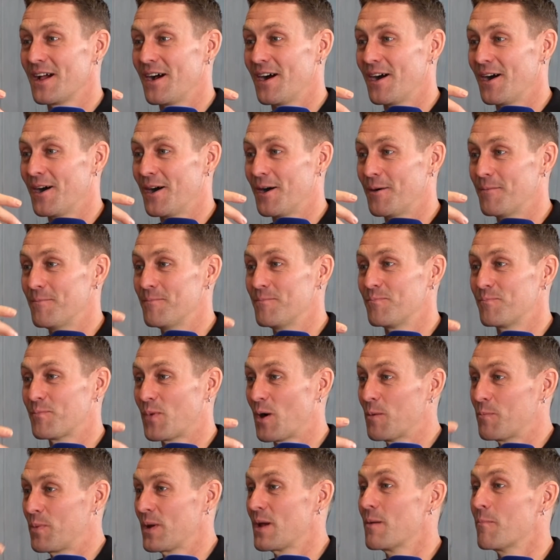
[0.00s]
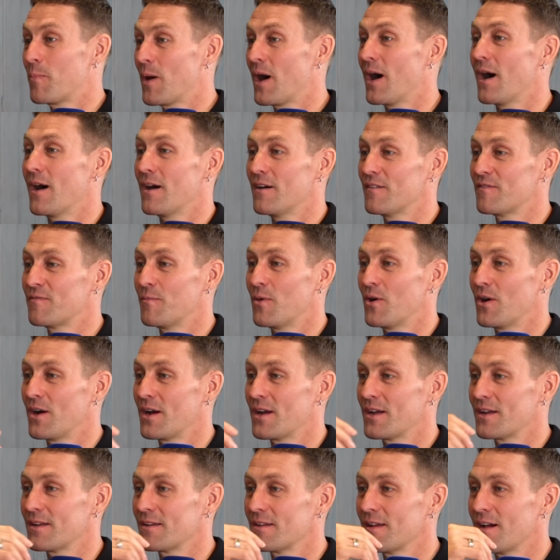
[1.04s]
by being part of
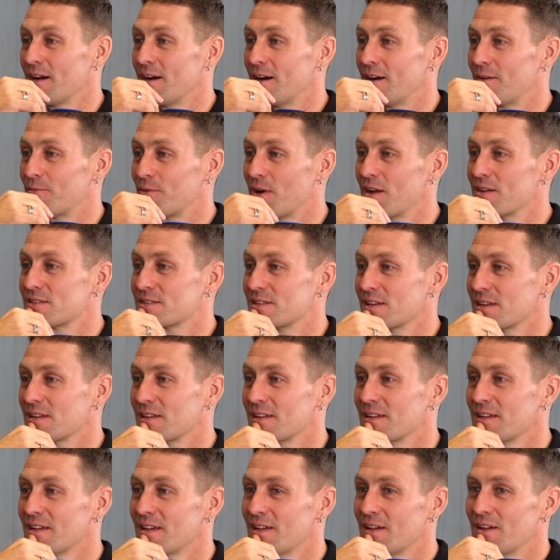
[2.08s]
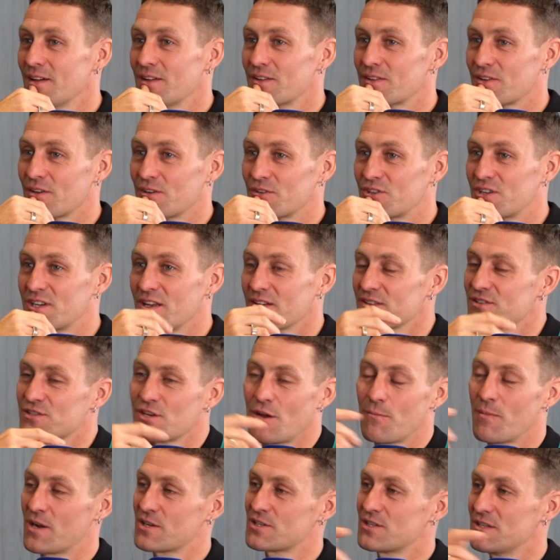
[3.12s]
my racing. So she does
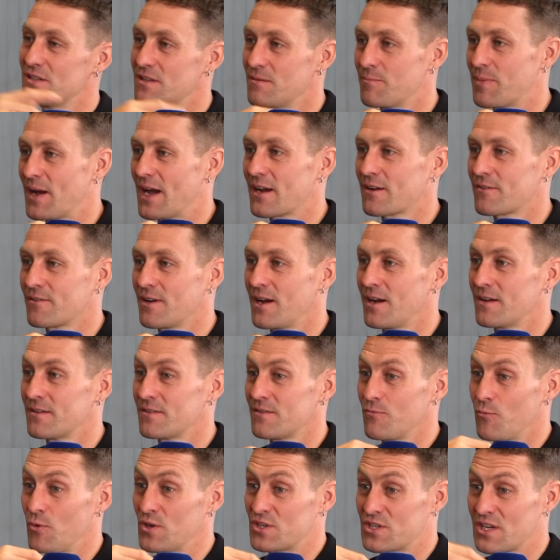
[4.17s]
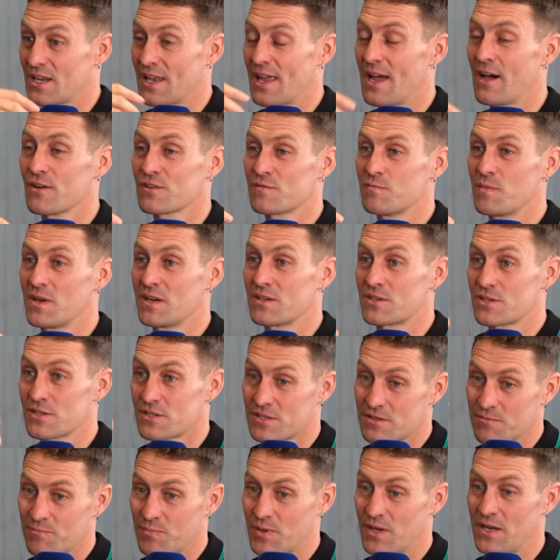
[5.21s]
so much in the background, which allows me
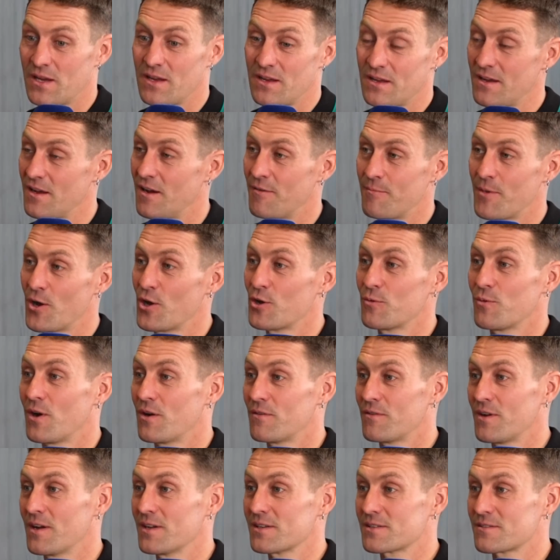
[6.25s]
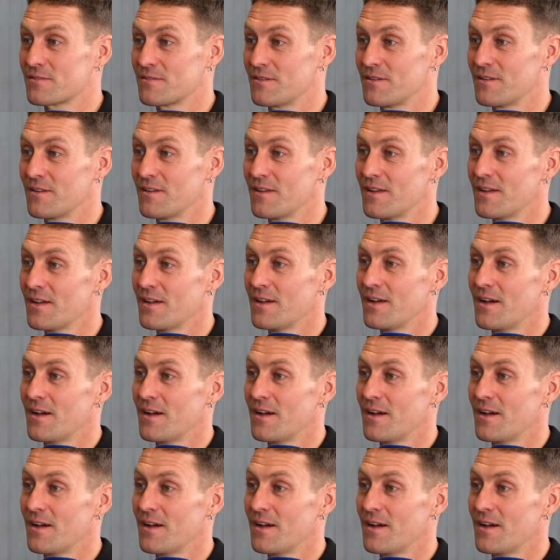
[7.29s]
just to be a motorbike racer. And